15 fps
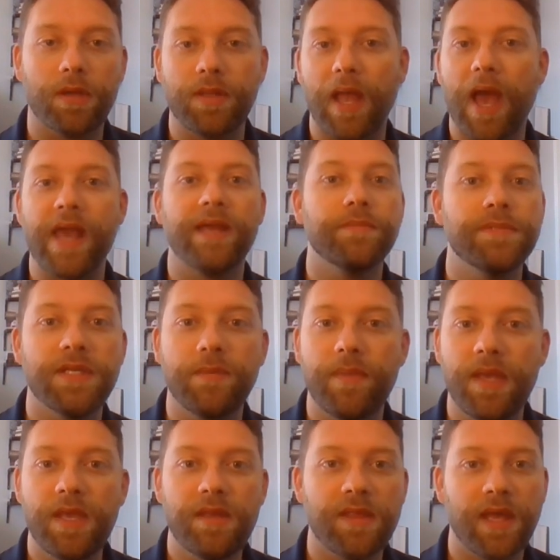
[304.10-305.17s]
on
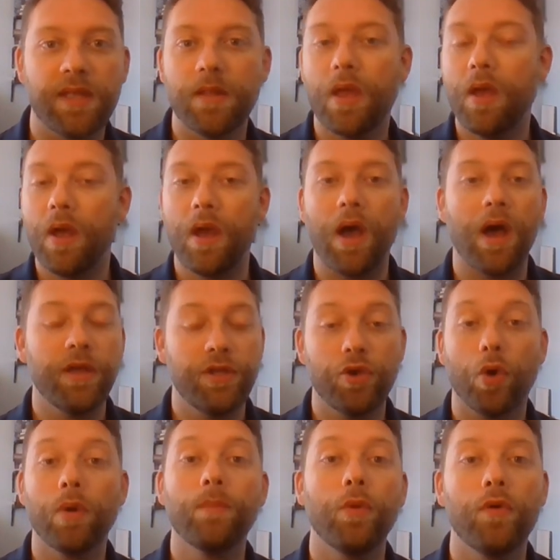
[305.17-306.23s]
IMDb that
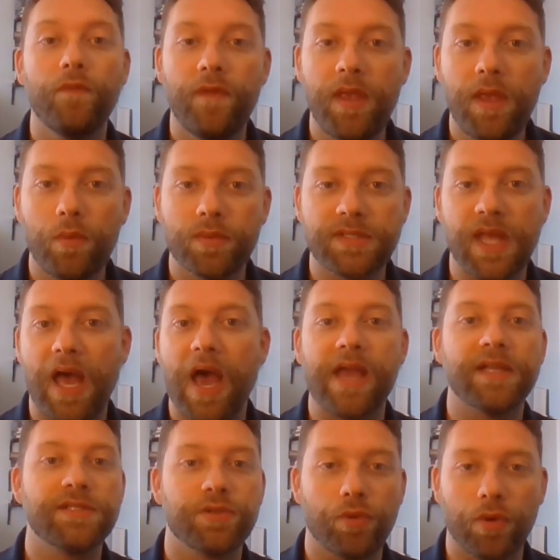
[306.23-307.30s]
your movie was the
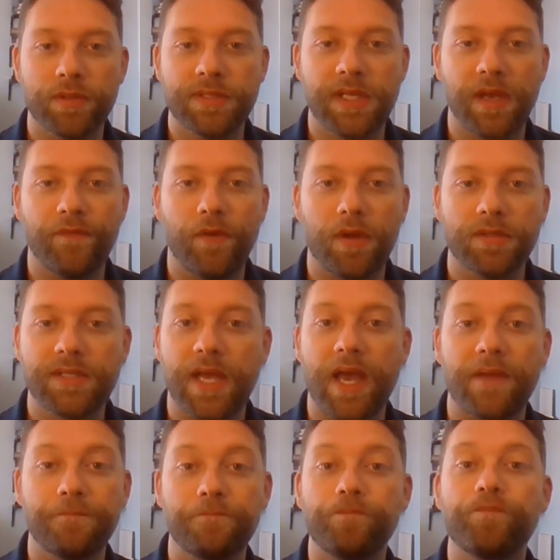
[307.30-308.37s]
highest grossing of all
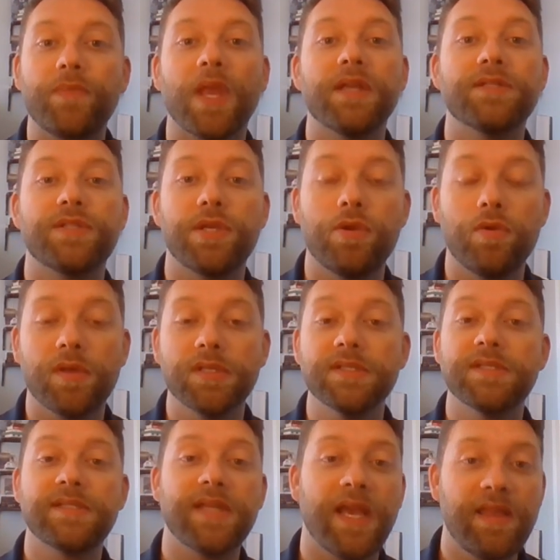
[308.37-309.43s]
time. And so you
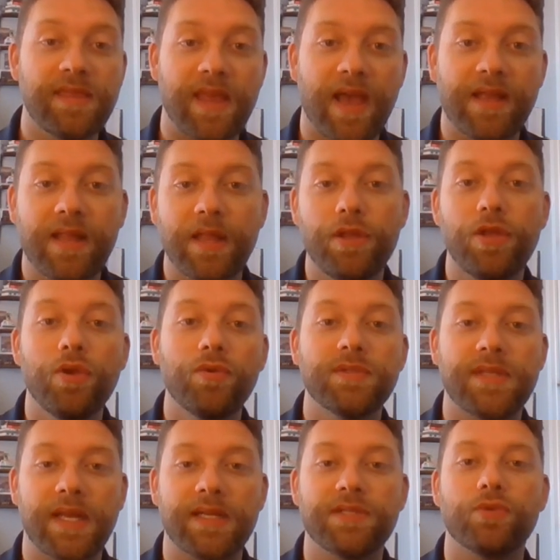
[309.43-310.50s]
can cite that and
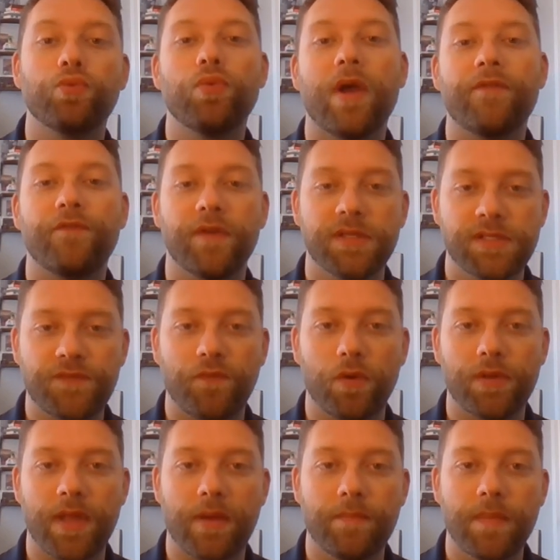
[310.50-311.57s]
use that as a reference
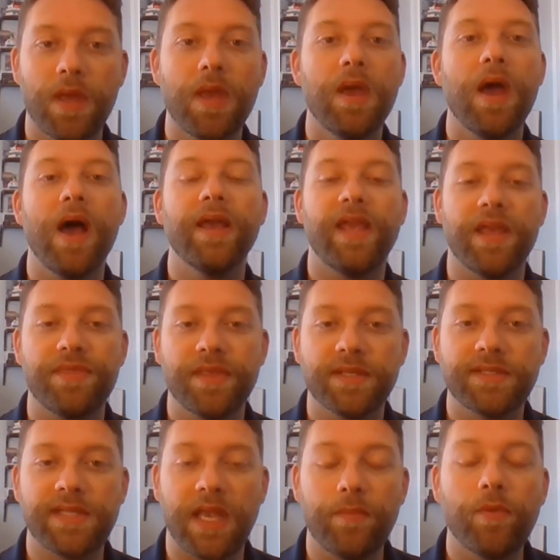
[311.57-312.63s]
for them. Again, the
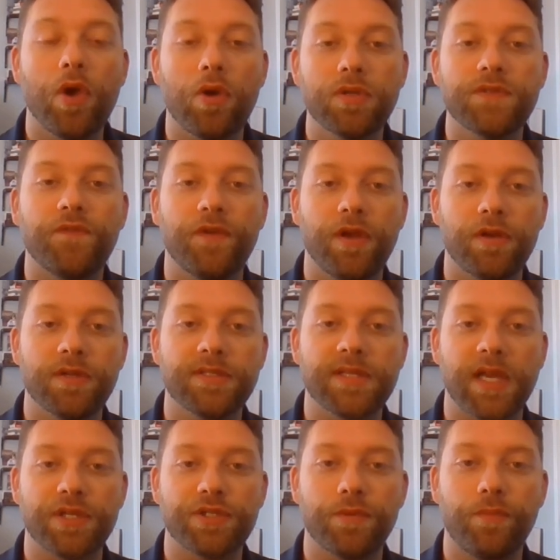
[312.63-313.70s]
same goes for your
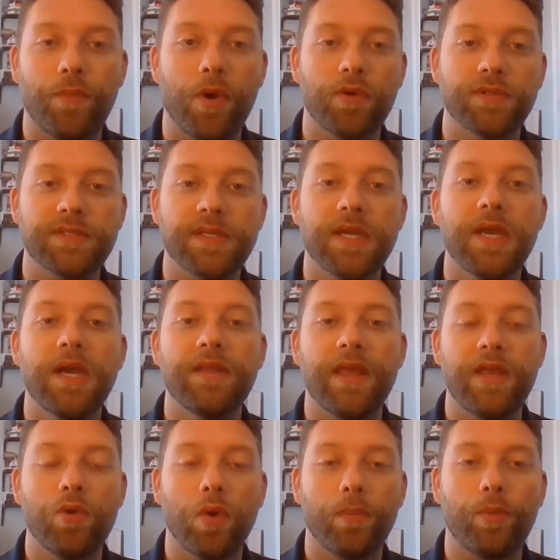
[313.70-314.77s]
discussion post
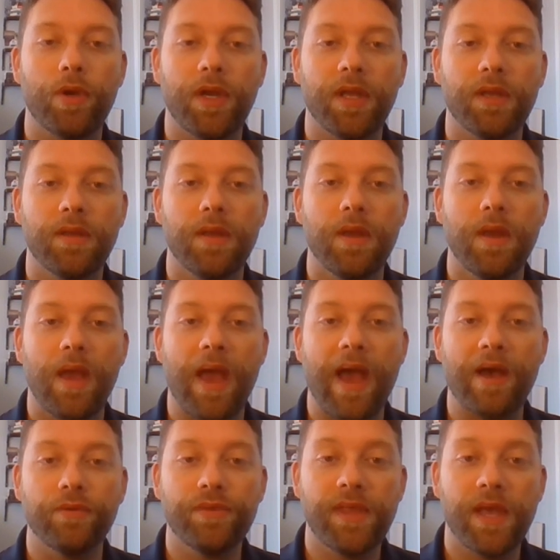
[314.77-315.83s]
that you are putting
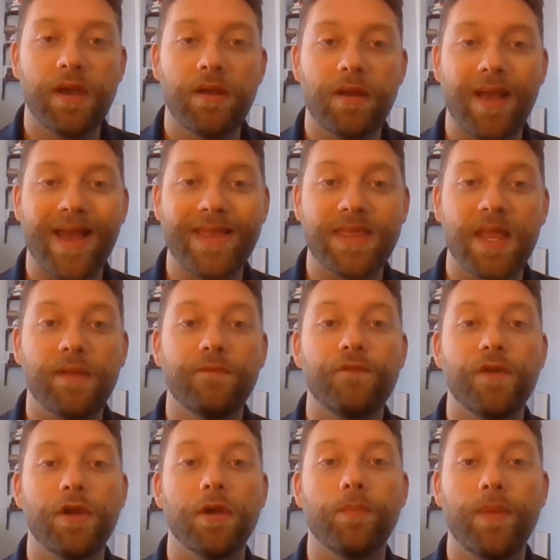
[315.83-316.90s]
out there, and then
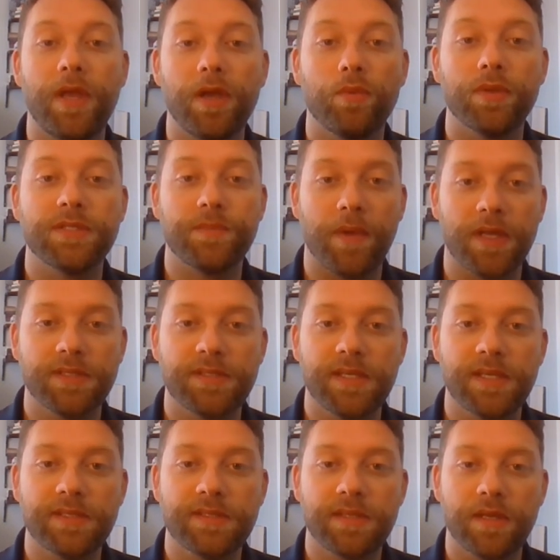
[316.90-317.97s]
for your peer
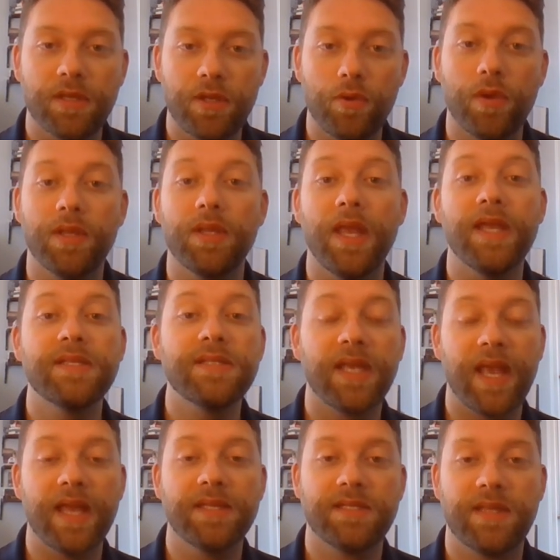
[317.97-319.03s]
responses. You can
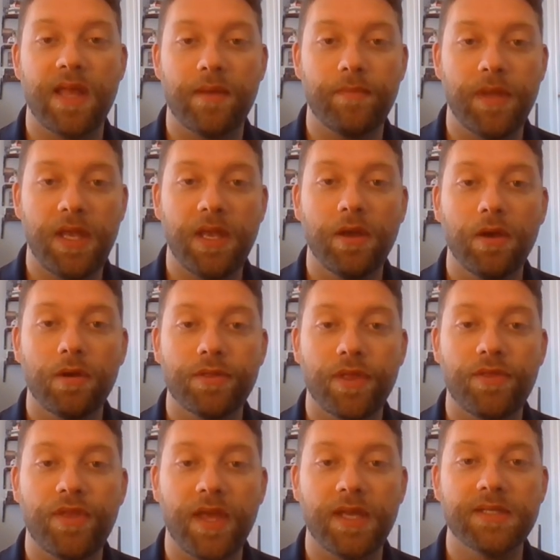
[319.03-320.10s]
indicate to them, here are
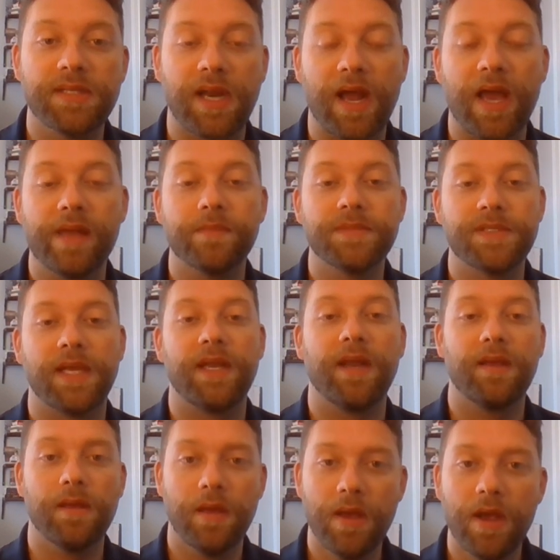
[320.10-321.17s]
the things that I am
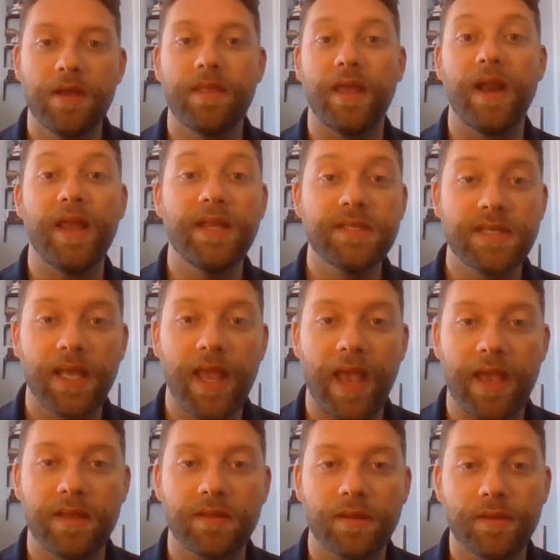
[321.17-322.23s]
citing that
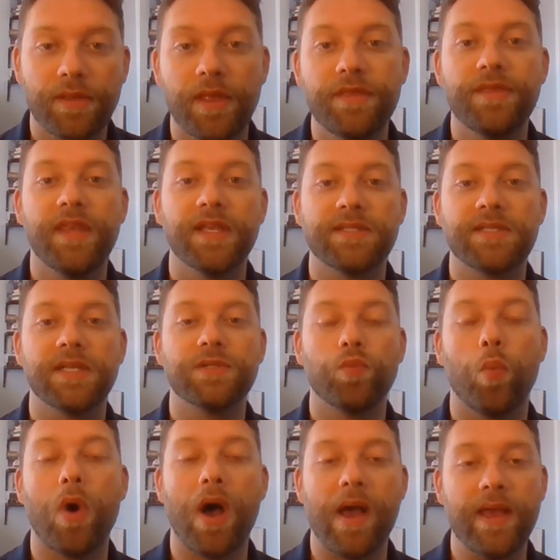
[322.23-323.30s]
indicate that this is
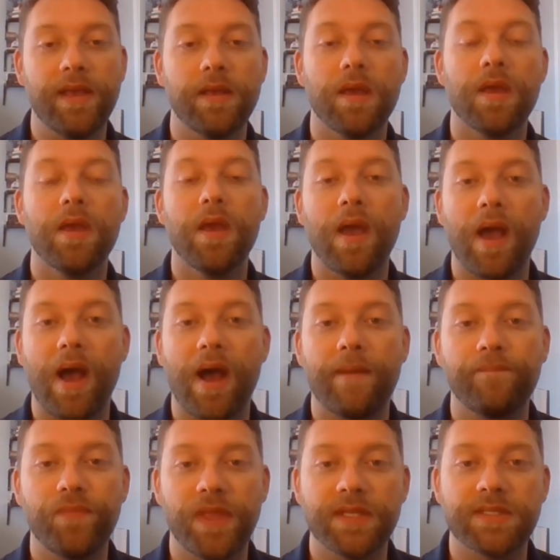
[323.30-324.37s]
why
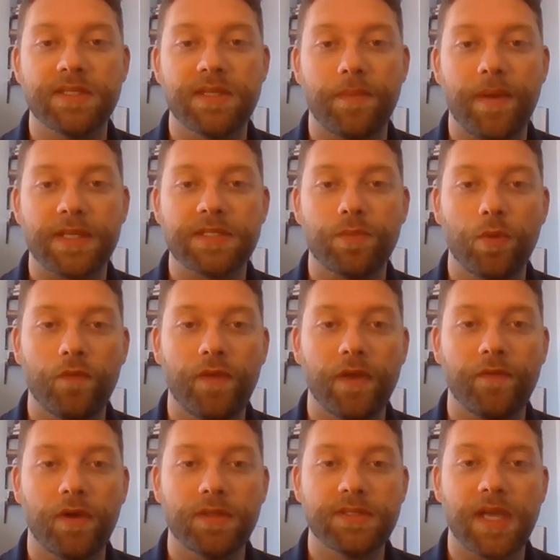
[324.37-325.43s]
this is the best movie
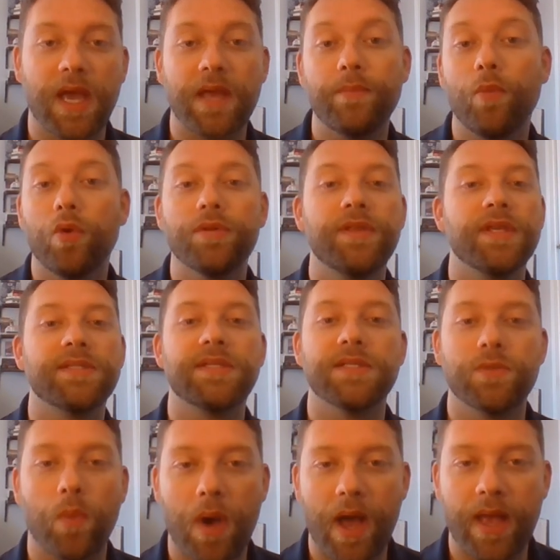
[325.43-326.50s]
of all time, or this
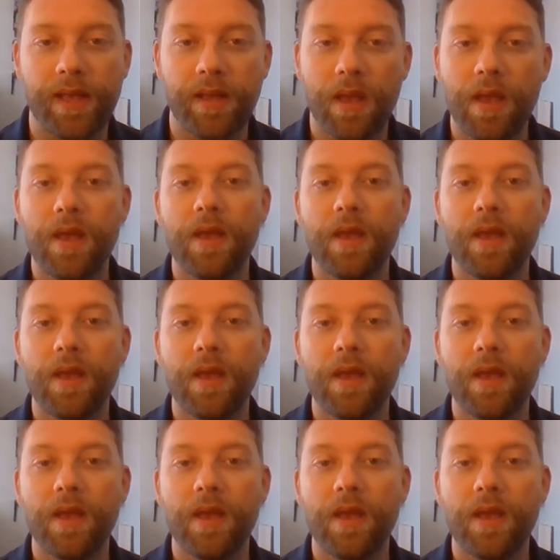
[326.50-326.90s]
is why